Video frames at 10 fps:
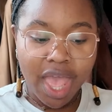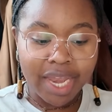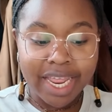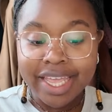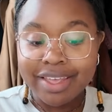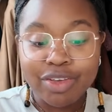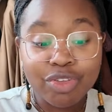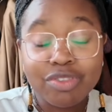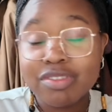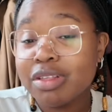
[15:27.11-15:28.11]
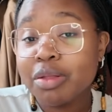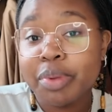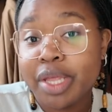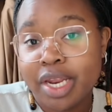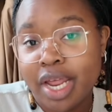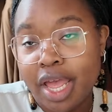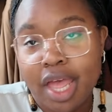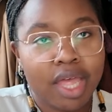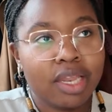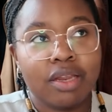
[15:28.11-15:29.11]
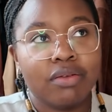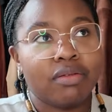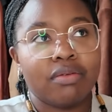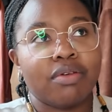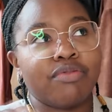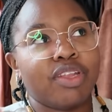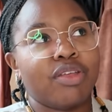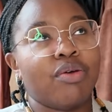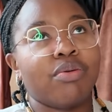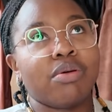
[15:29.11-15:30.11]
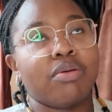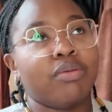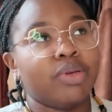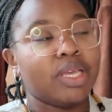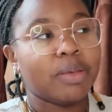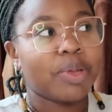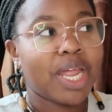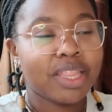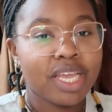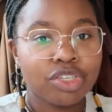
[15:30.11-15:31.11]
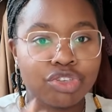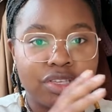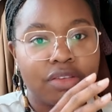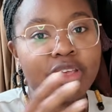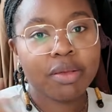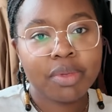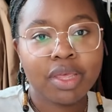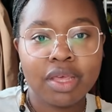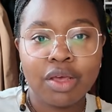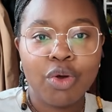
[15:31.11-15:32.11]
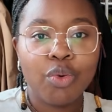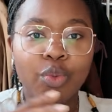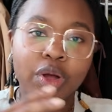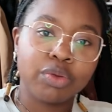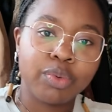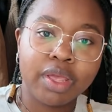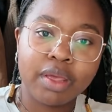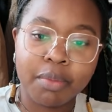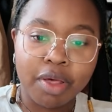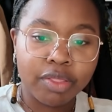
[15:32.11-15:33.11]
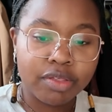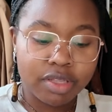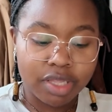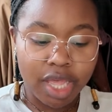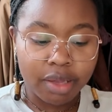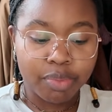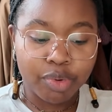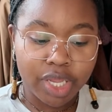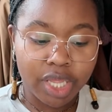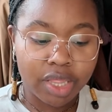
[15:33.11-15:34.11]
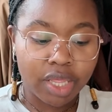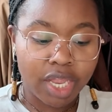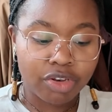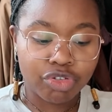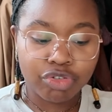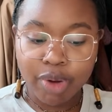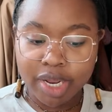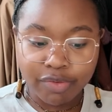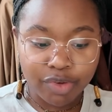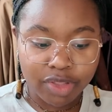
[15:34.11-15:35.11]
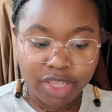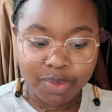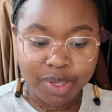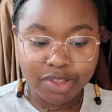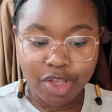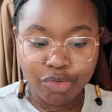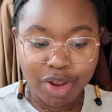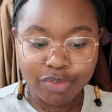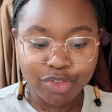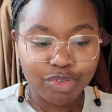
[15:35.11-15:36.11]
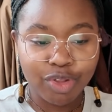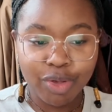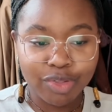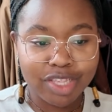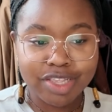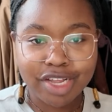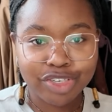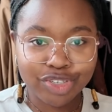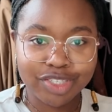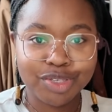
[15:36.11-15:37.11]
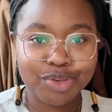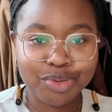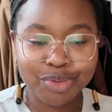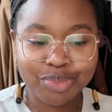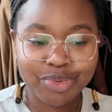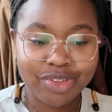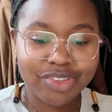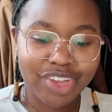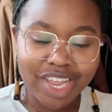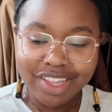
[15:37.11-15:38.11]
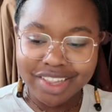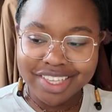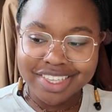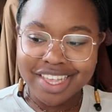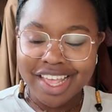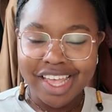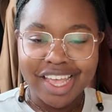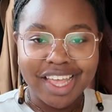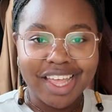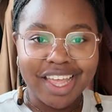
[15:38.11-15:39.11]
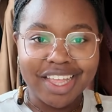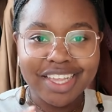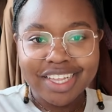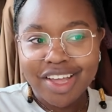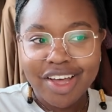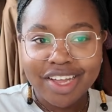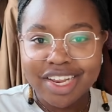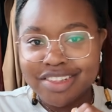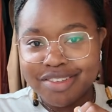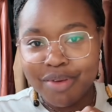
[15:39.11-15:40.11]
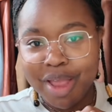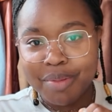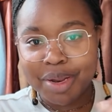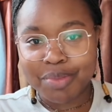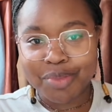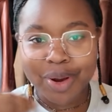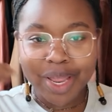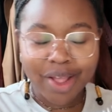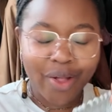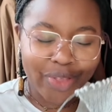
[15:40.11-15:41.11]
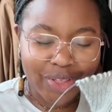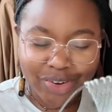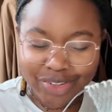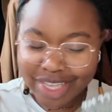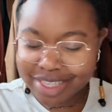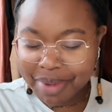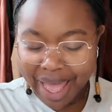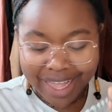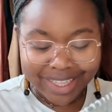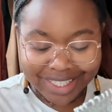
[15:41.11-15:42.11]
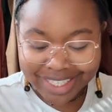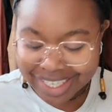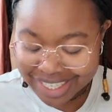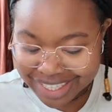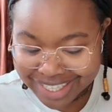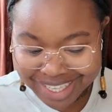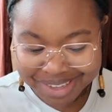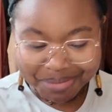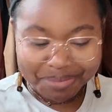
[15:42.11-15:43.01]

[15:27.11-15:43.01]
And it could still be that I edit a video a week, but I think just giving me 1 week a month to like breathe and try different things, because Unraveled Studios, it's not just this YouTube channel, it's a TikTok and Instagram, and I'm working on other things behind the scenes